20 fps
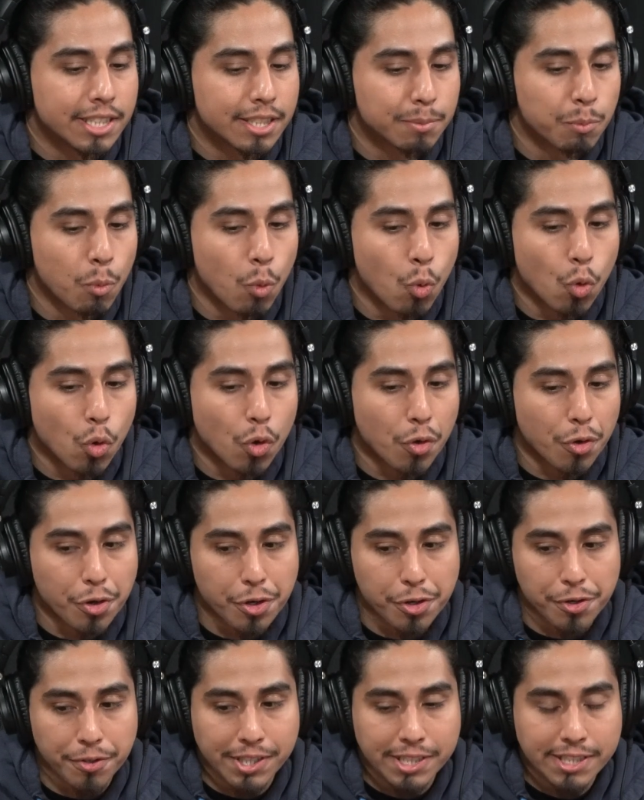just
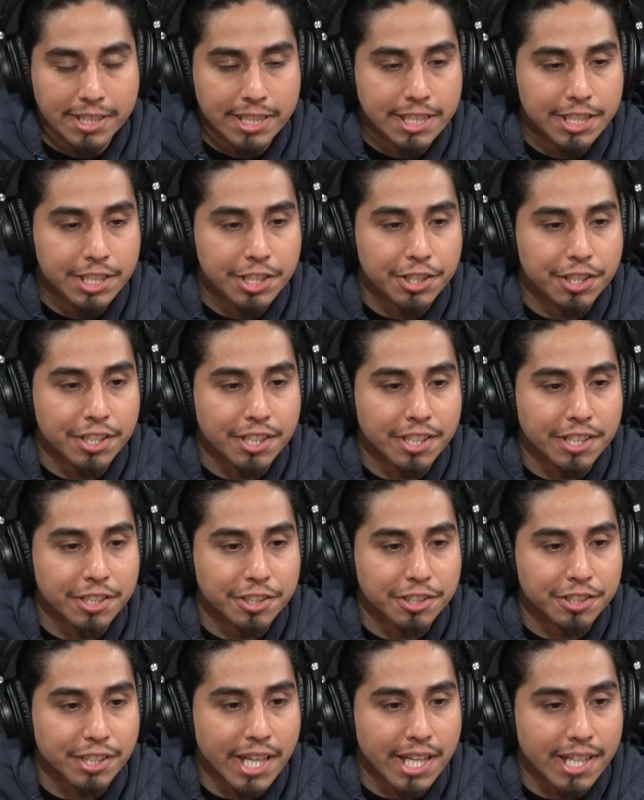more, it's easier to
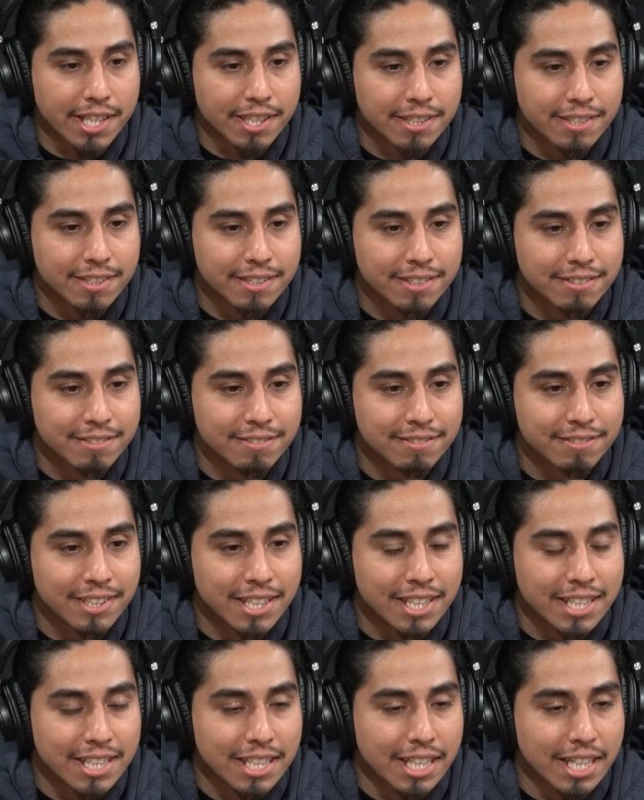understand.
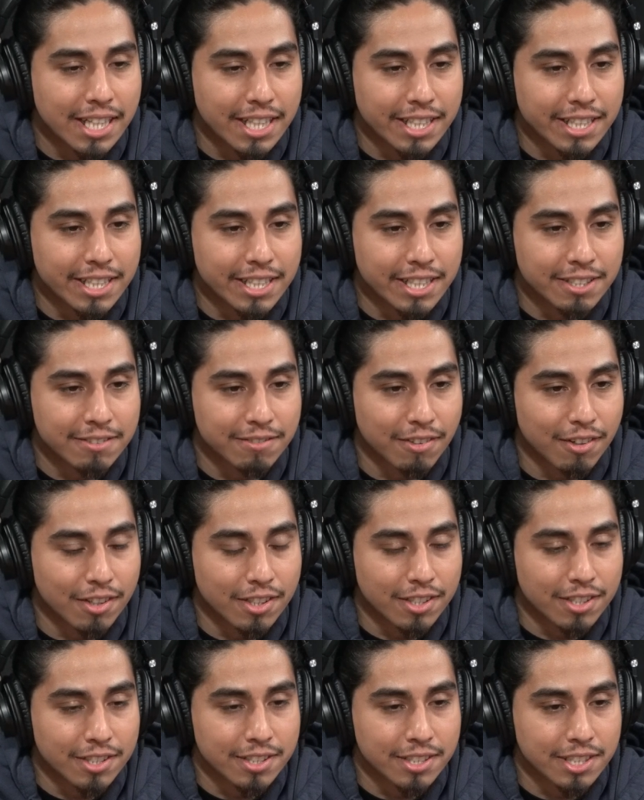Like, as
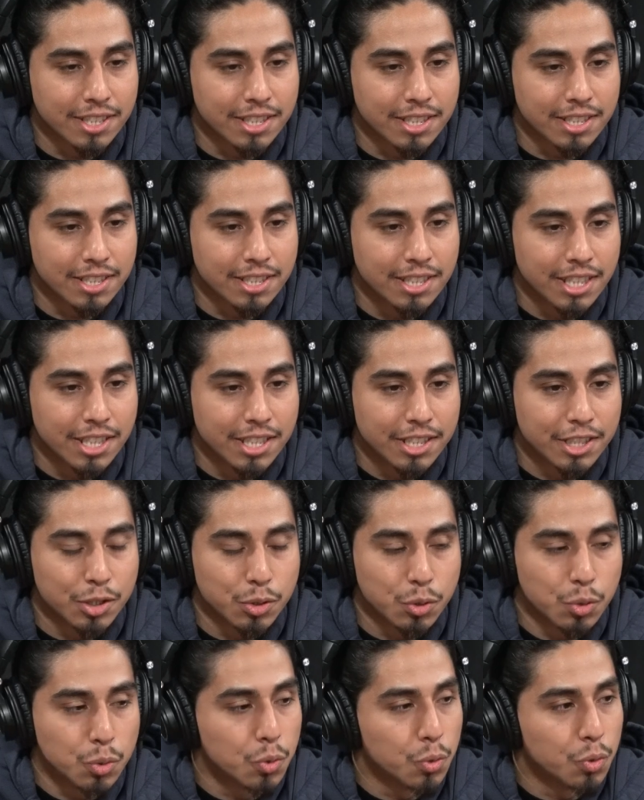far as
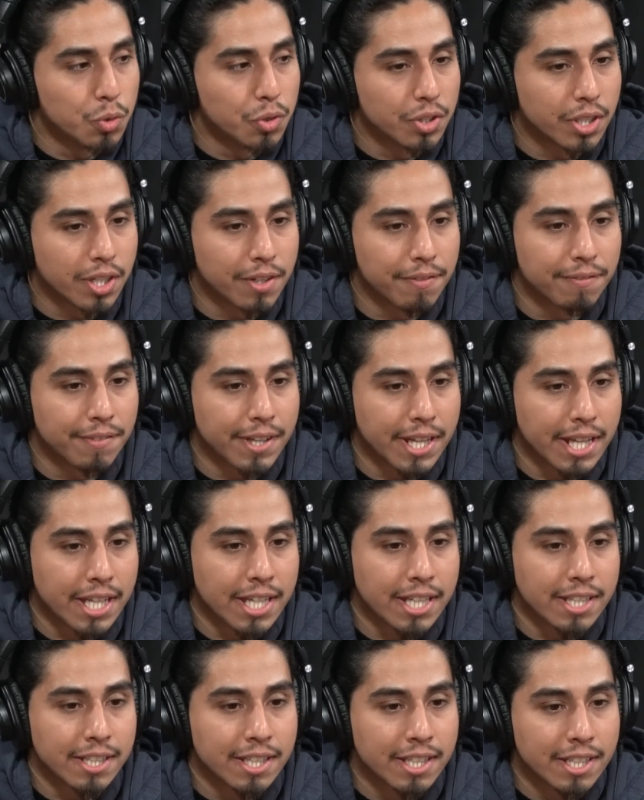to
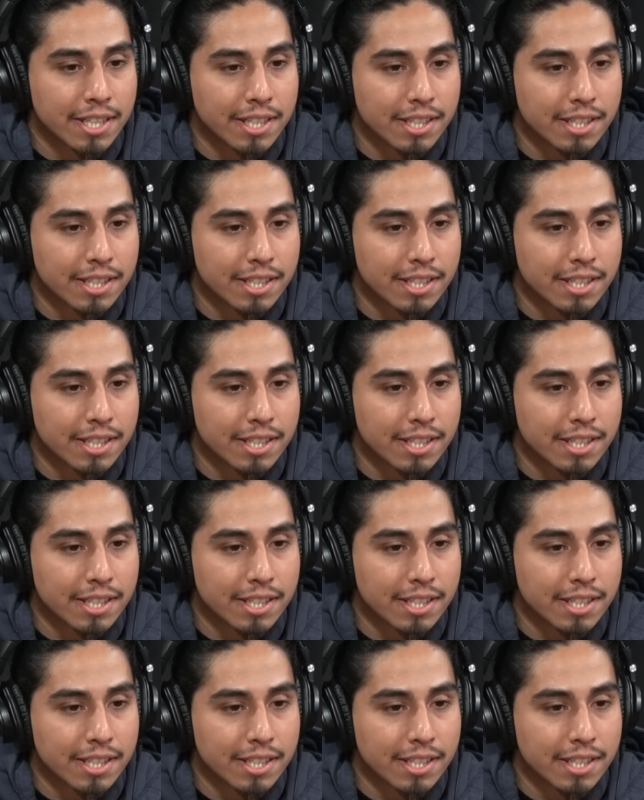convey.